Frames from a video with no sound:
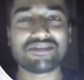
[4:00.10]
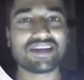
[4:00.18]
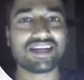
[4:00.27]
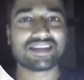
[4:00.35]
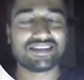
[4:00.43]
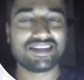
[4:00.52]

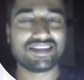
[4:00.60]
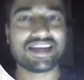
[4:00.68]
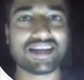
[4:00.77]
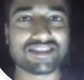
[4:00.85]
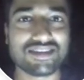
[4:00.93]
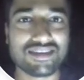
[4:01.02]
collected the
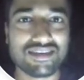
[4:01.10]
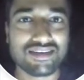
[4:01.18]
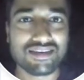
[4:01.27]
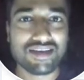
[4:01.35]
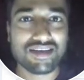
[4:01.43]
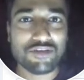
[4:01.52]
cash,
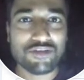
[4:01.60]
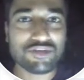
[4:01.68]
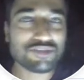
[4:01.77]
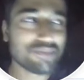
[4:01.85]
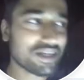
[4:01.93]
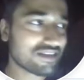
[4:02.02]
which
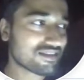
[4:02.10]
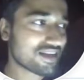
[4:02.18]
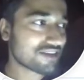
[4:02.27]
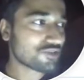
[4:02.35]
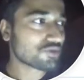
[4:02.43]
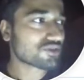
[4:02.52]
means that
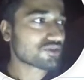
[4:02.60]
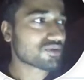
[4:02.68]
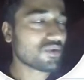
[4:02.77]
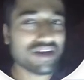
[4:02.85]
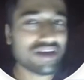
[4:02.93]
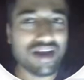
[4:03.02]
you
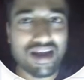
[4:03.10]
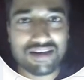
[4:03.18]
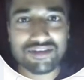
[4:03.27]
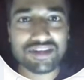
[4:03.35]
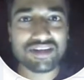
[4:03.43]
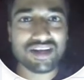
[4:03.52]
sold
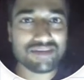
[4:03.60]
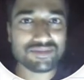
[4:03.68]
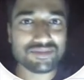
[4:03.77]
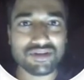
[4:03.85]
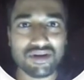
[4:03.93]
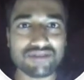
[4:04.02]
100
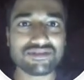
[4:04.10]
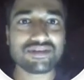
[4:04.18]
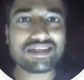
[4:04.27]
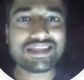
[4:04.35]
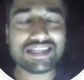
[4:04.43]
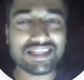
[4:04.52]
cups of
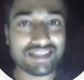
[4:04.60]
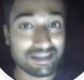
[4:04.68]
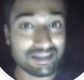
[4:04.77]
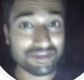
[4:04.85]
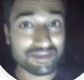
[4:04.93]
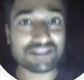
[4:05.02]
tea
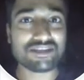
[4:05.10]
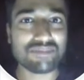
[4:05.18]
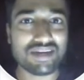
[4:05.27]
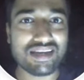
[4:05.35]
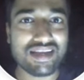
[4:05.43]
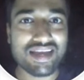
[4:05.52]
in
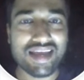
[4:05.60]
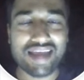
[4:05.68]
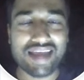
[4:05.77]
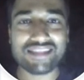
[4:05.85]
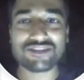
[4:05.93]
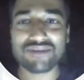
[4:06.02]
principle,
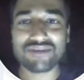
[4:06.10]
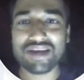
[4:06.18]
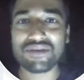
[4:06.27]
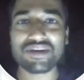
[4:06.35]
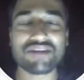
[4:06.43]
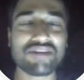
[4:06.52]
and that's why
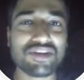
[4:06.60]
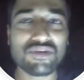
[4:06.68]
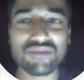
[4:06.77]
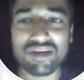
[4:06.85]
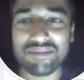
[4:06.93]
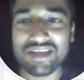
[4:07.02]
your revenue
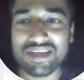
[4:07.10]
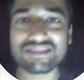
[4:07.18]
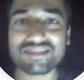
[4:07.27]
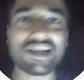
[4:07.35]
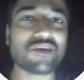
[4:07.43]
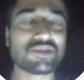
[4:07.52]
will be
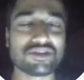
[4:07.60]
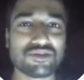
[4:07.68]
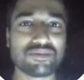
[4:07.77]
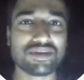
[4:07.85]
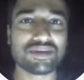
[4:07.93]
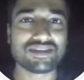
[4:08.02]
1,000
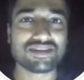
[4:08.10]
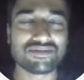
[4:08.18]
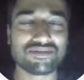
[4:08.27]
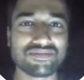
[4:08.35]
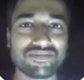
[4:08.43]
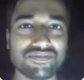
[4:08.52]
rupees.
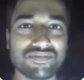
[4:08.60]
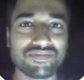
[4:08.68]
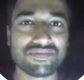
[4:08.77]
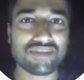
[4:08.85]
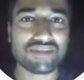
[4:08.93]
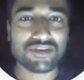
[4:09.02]

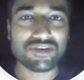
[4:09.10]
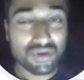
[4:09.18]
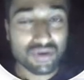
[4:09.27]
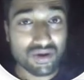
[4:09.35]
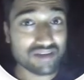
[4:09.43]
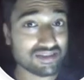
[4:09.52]
Your
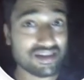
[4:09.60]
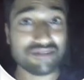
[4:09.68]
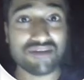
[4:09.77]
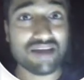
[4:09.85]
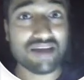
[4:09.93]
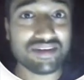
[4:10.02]
costs are
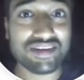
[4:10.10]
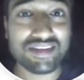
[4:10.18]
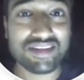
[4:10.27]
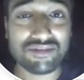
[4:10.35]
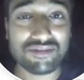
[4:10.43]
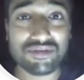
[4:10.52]
500,
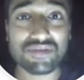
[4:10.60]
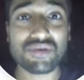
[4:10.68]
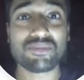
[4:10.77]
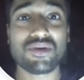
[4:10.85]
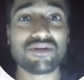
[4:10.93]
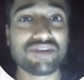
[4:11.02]
therefore your
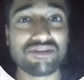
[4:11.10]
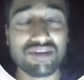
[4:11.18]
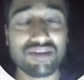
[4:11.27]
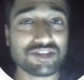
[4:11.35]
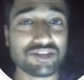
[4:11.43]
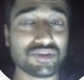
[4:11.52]
profit
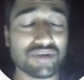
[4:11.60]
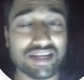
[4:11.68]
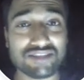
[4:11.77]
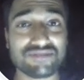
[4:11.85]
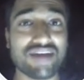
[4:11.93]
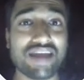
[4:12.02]
will be shown
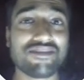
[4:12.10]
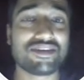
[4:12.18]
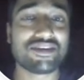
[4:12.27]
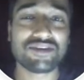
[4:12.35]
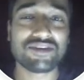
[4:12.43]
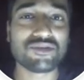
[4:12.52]
as
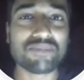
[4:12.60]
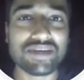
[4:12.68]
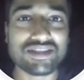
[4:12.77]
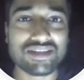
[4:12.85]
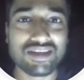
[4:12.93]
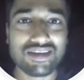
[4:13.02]
500 rupees.